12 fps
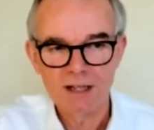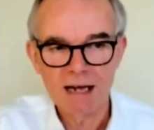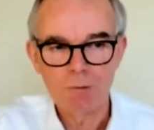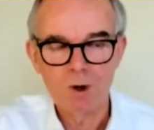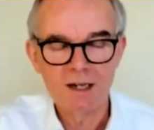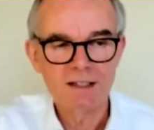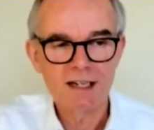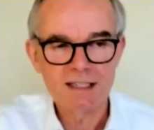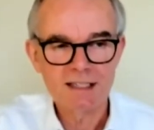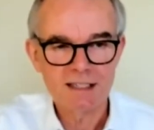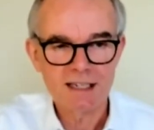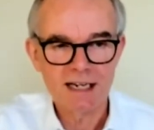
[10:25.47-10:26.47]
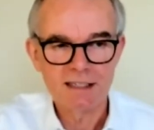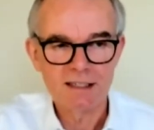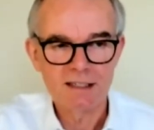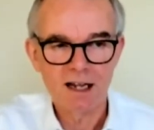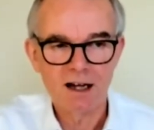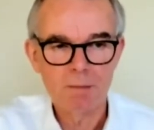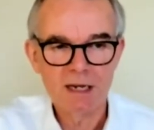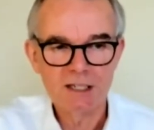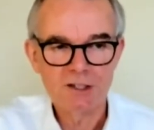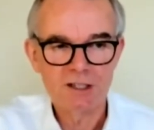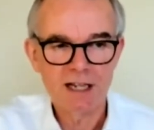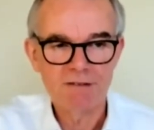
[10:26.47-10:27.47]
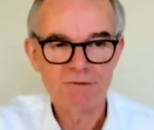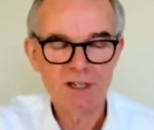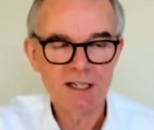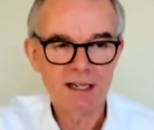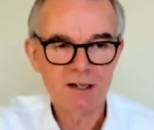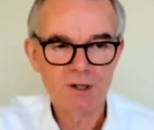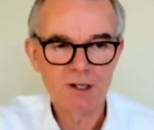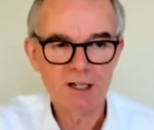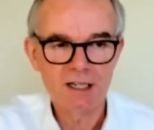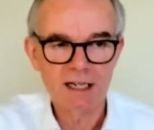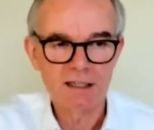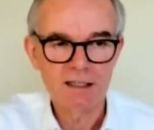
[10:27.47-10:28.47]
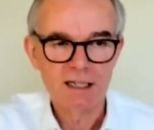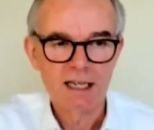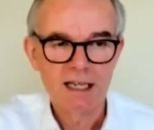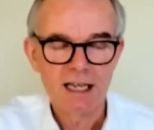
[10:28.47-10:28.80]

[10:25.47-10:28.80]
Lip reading: That one data center that I mentioned, that video earlier,